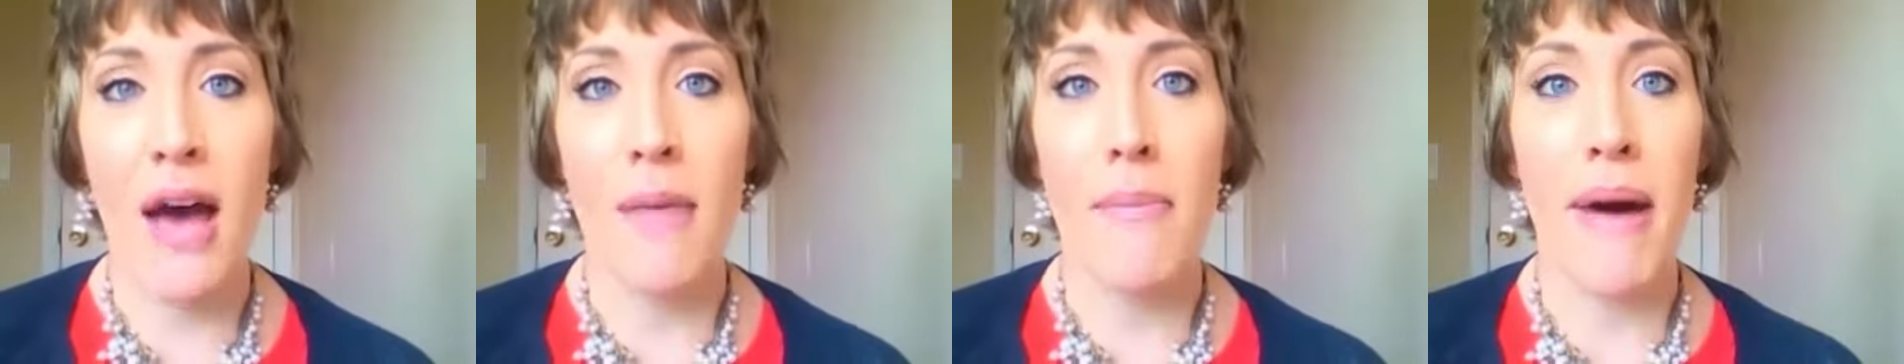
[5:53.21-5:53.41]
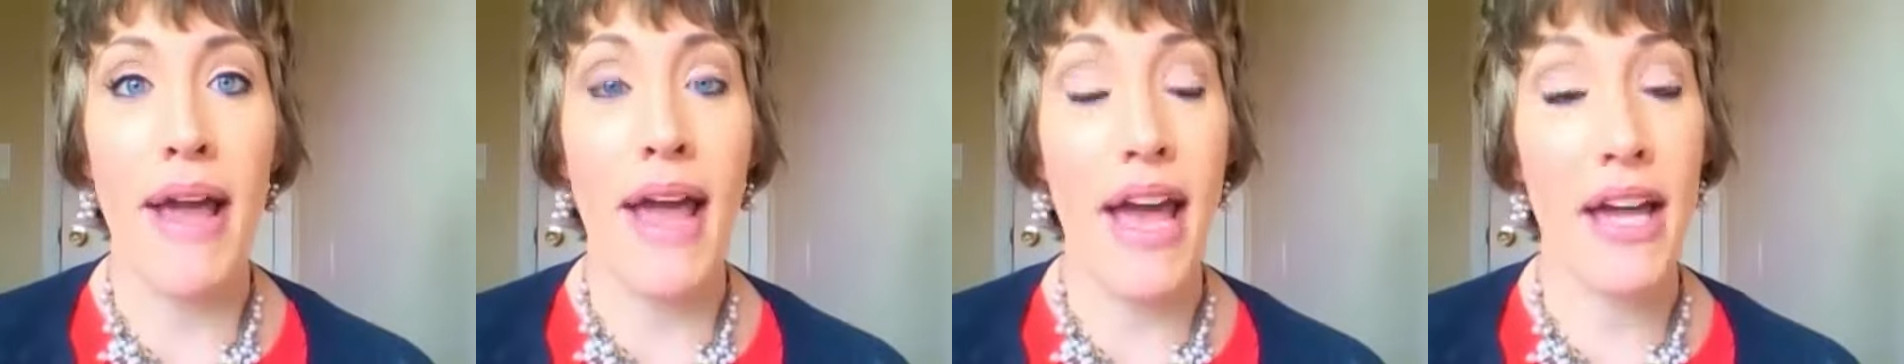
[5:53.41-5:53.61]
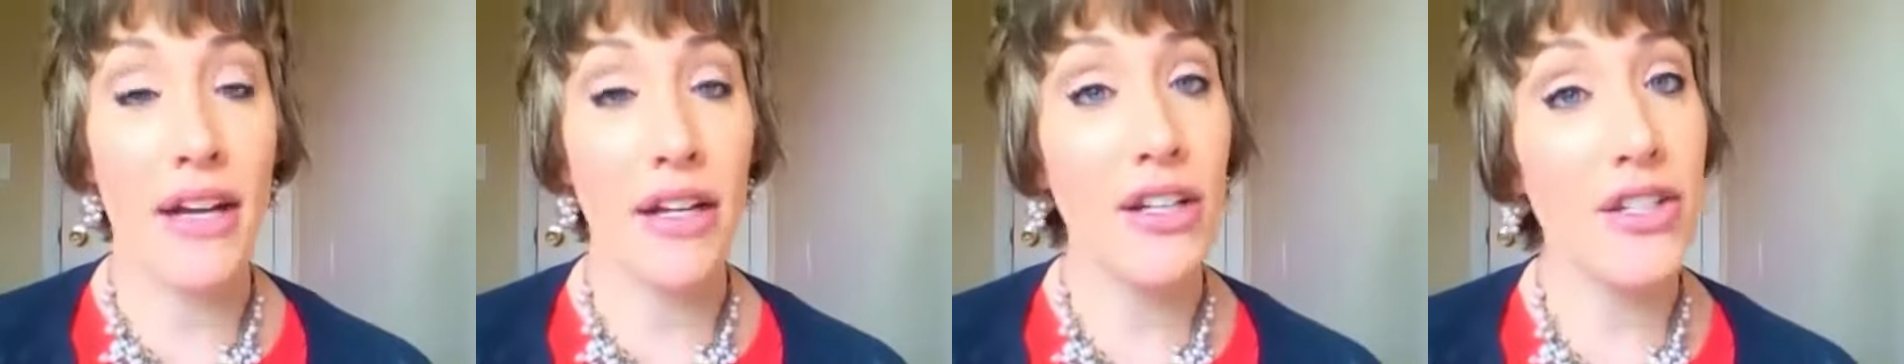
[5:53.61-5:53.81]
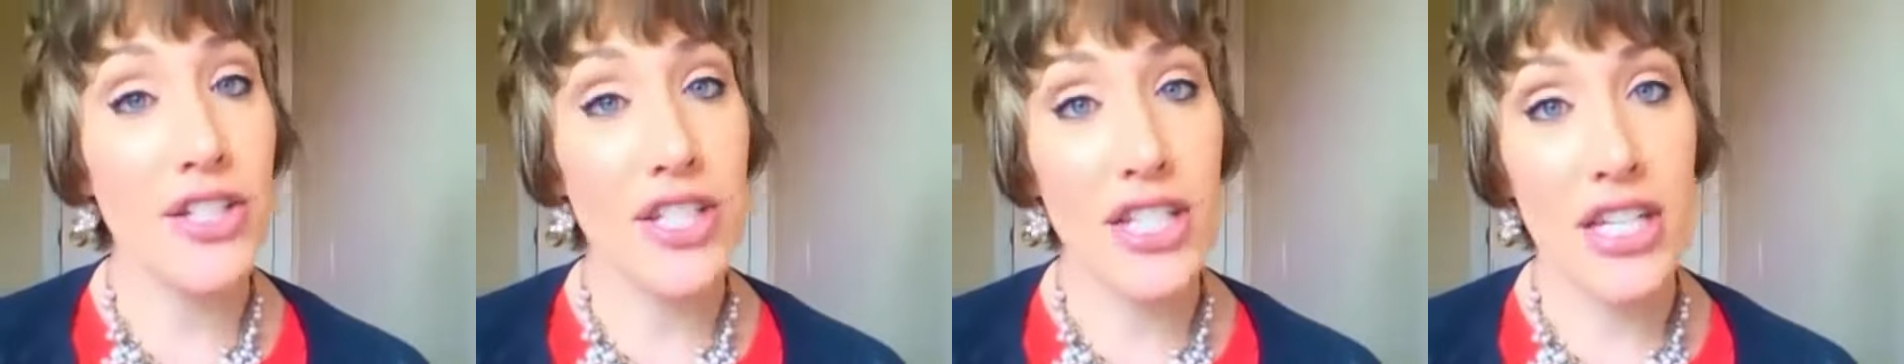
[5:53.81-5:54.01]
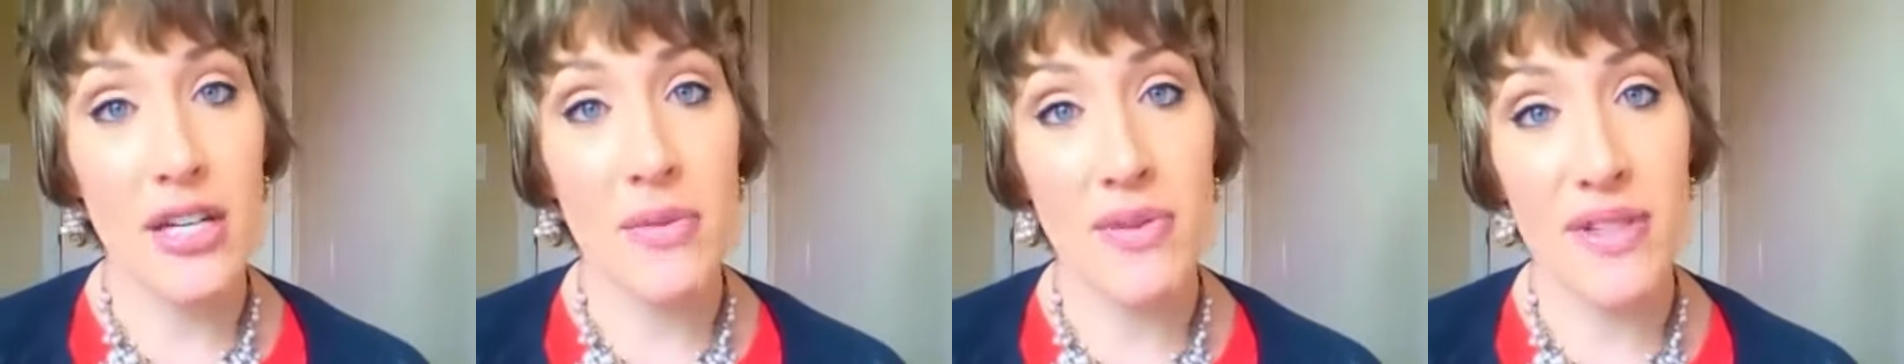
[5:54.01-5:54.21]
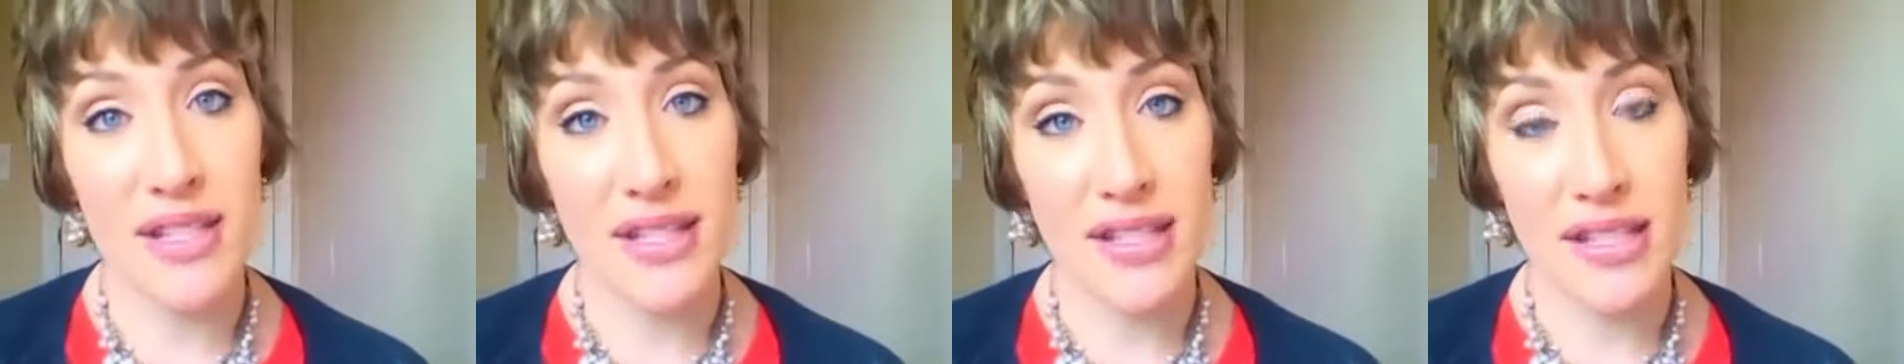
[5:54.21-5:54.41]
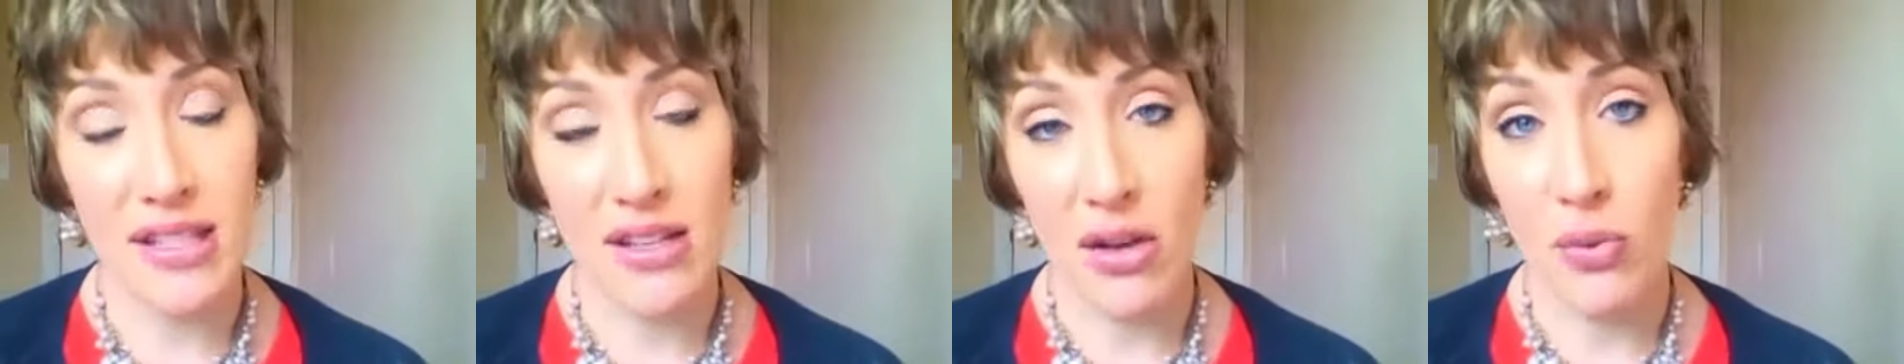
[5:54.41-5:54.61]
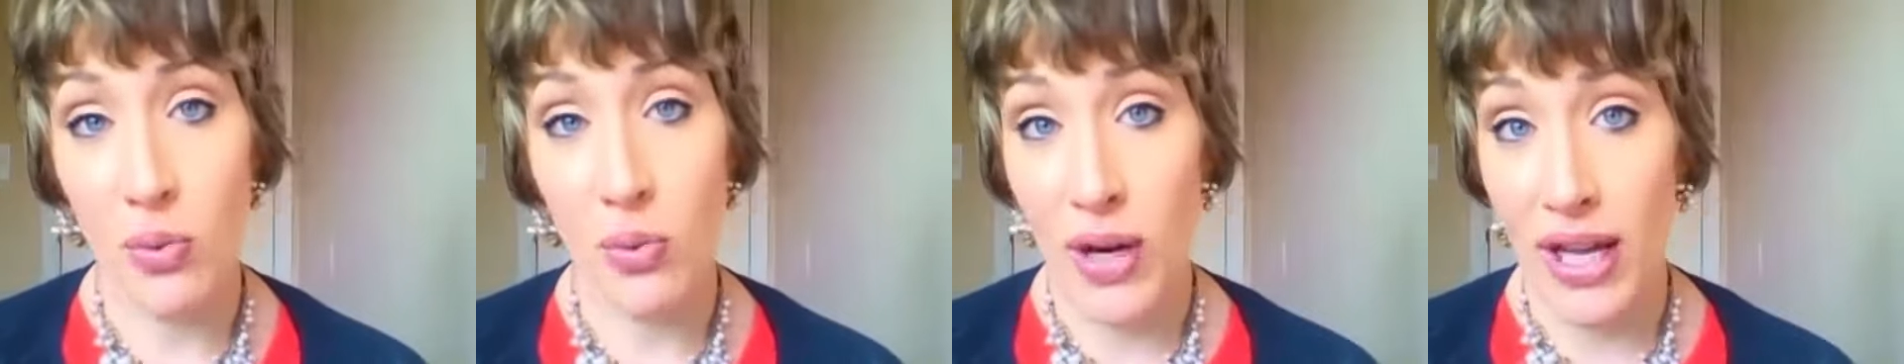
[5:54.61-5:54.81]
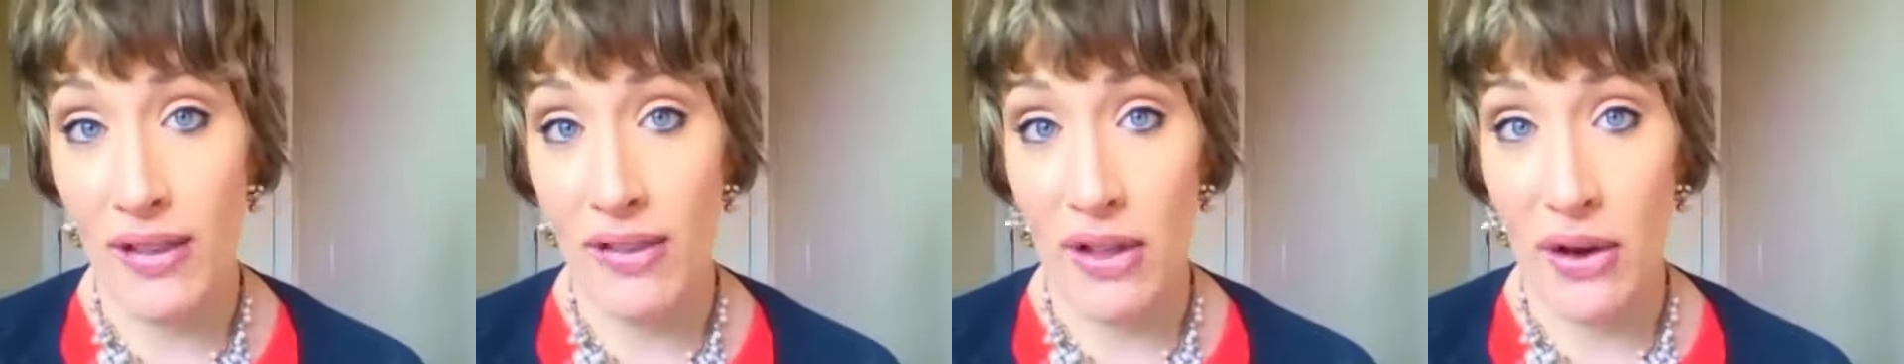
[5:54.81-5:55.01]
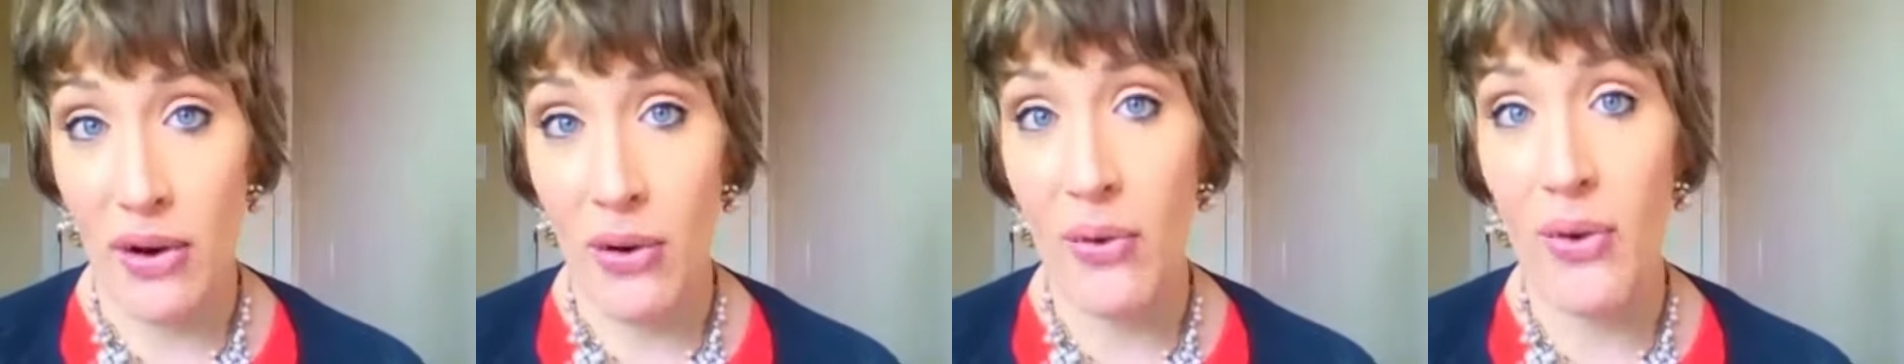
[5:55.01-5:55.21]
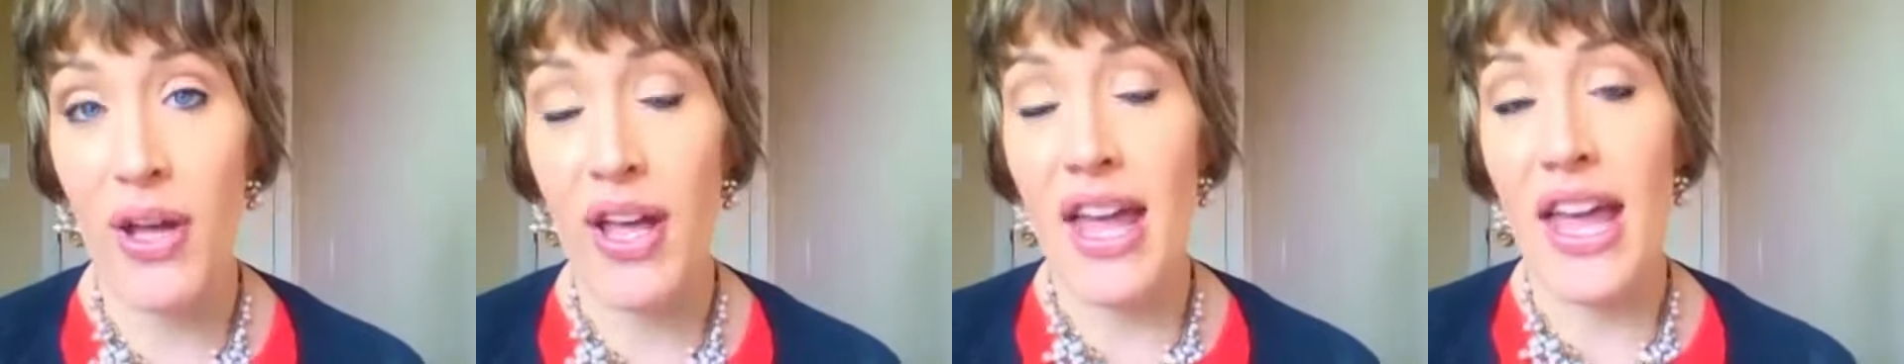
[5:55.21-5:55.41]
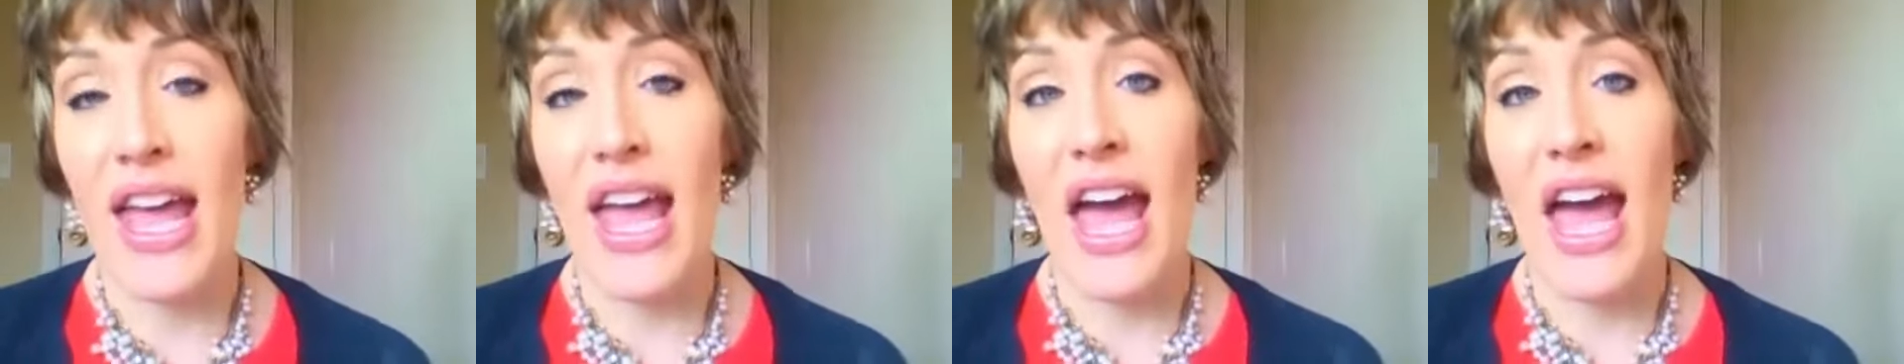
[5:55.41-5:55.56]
My energy was still way low